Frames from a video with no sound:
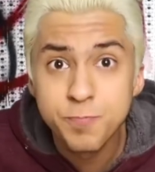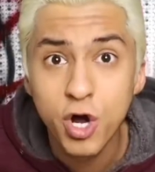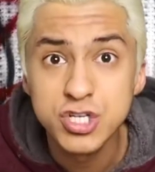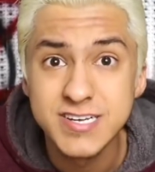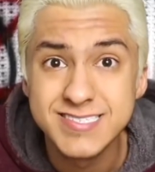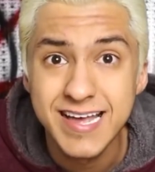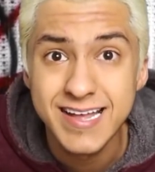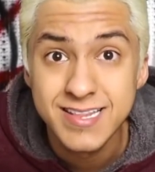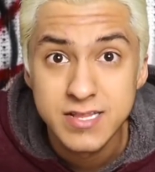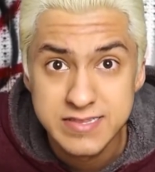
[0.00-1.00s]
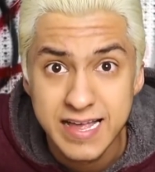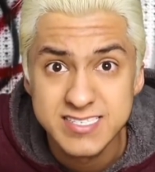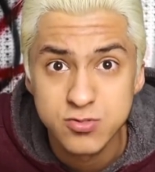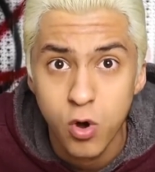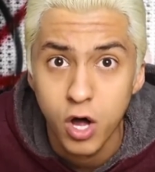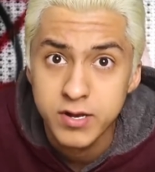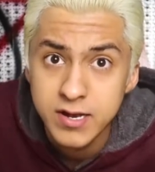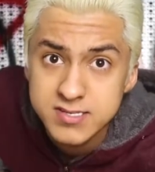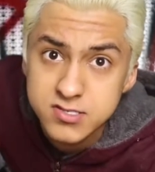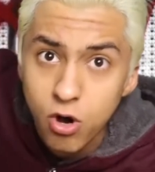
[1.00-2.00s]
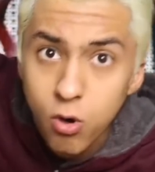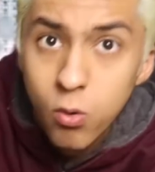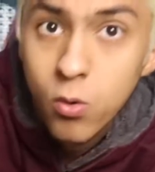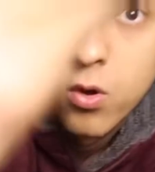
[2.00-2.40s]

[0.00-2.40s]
is Project Z Test 1. Let's go.